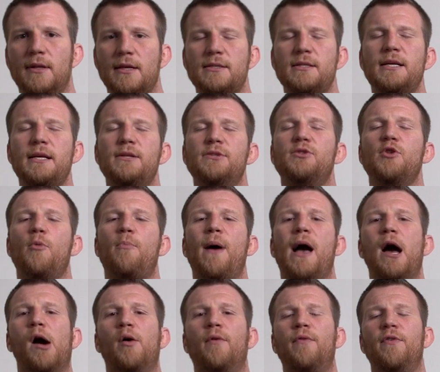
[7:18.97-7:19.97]
This knee is so
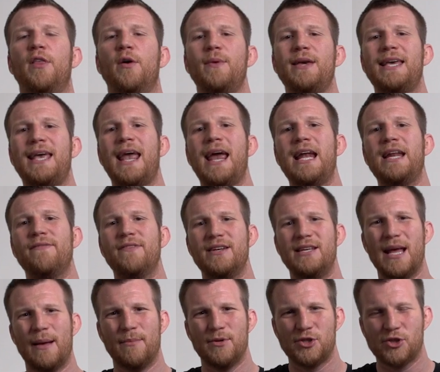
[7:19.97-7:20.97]
powerful that we can't even
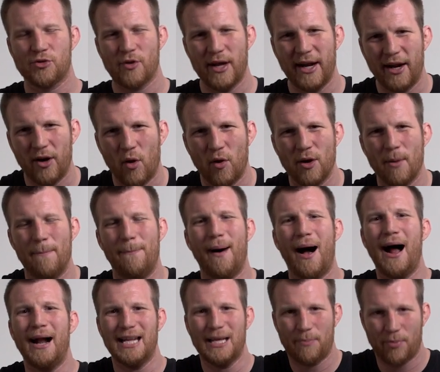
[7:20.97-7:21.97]
demonstrate it on a
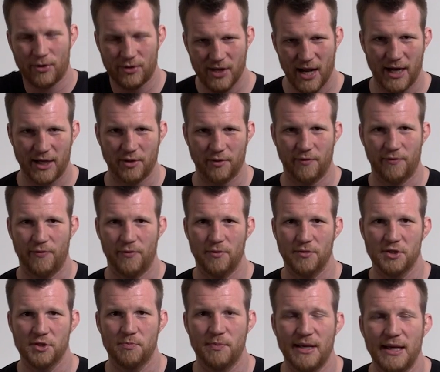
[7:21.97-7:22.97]
body protector
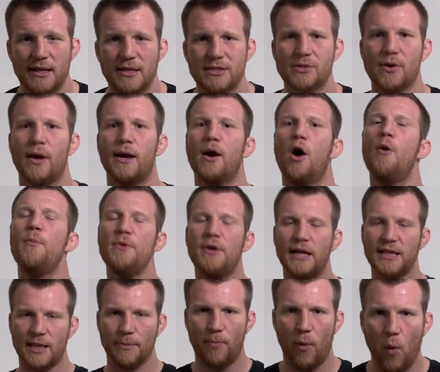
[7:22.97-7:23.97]
full speed, so I hope you
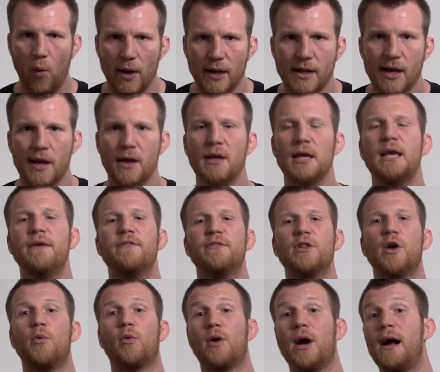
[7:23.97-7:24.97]
get the point, even
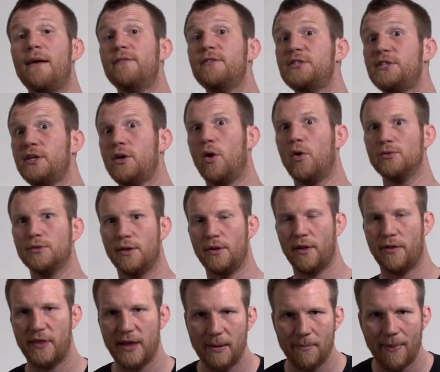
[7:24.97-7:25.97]
though we're obviously holding
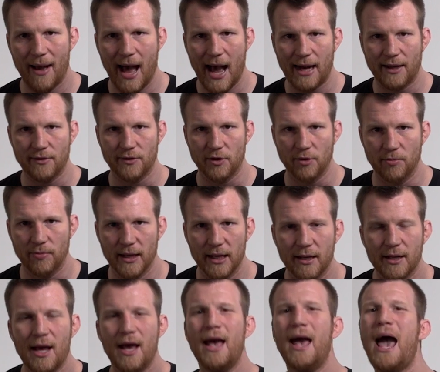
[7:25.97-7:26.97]
the thing back a little
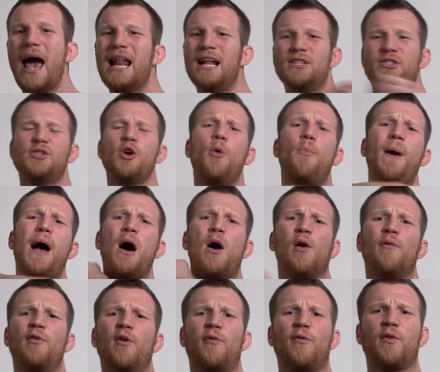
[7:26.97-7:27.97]
bit. And it's so
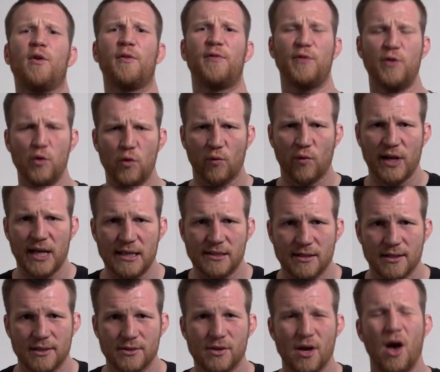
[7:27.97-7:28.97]
powerful for a few
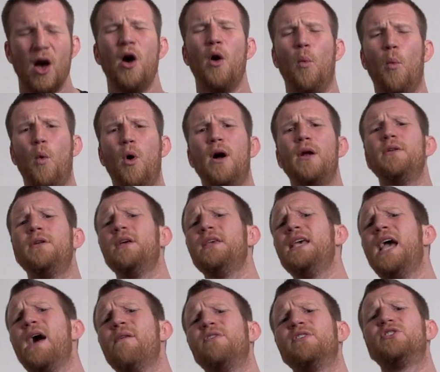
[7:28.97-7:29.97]
reasons. One,
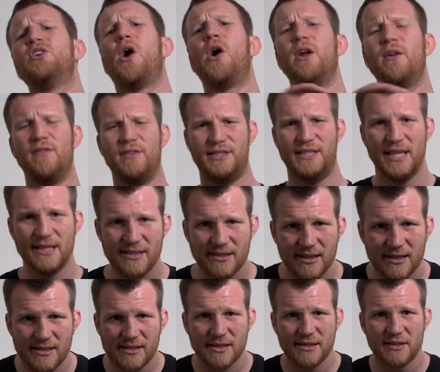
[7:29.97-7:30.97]
you have a ton of
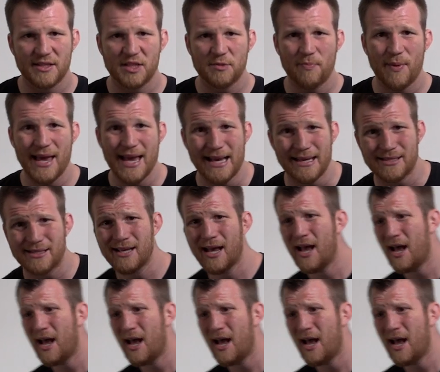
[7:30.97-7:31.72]
distance in space.